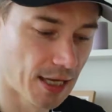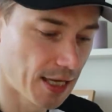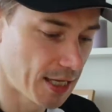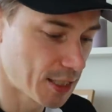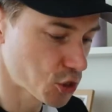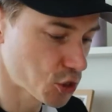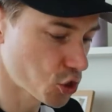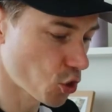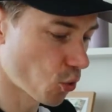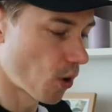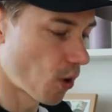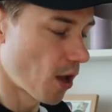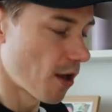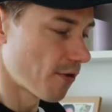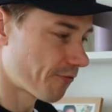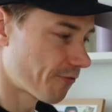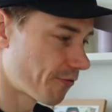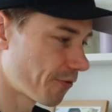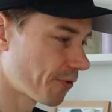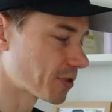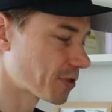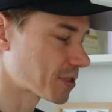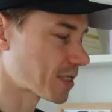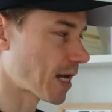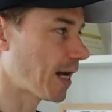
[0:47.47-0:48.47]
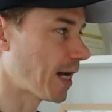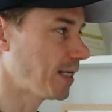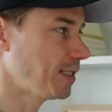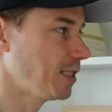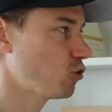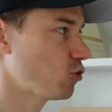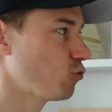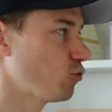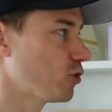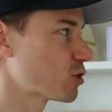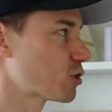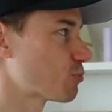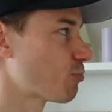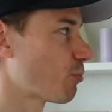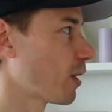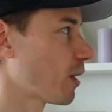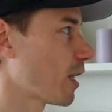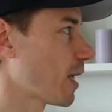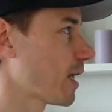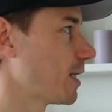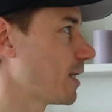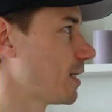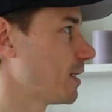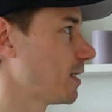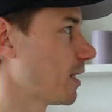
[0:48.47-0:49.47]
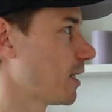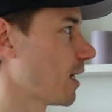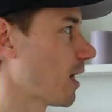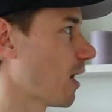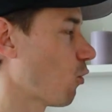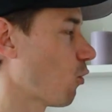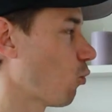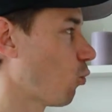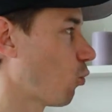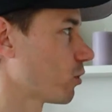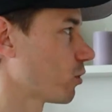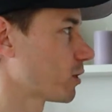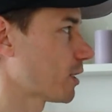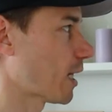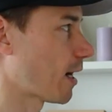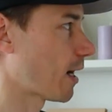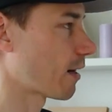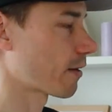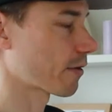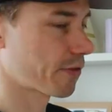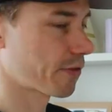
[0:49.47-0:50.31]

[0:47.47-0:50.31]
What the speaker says: So first I need to explain what are